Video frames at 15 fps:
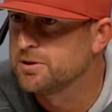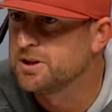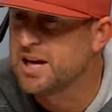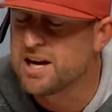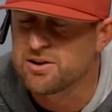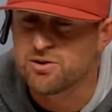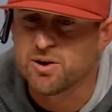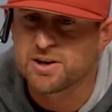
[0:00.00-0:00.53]

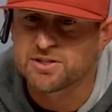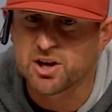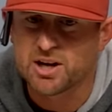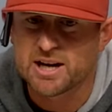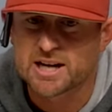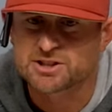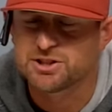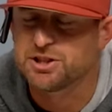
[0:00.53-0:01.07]
Yeah, you know, I thought
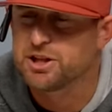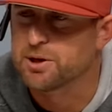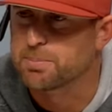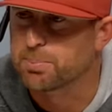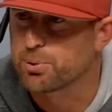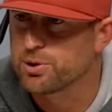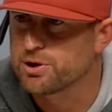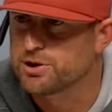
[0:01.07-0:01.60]
he actually did a
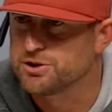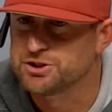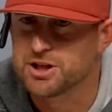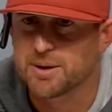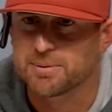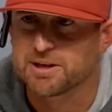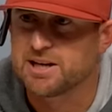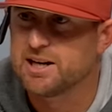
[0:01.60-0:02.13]
pretty good
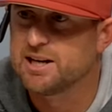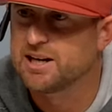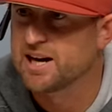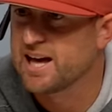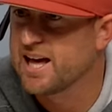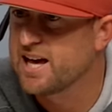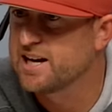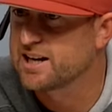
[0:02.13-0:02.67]
job of getting
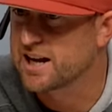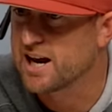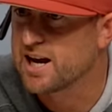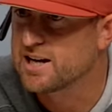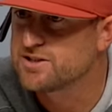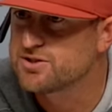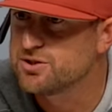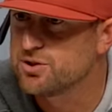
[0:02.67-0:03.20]
ahead of guys.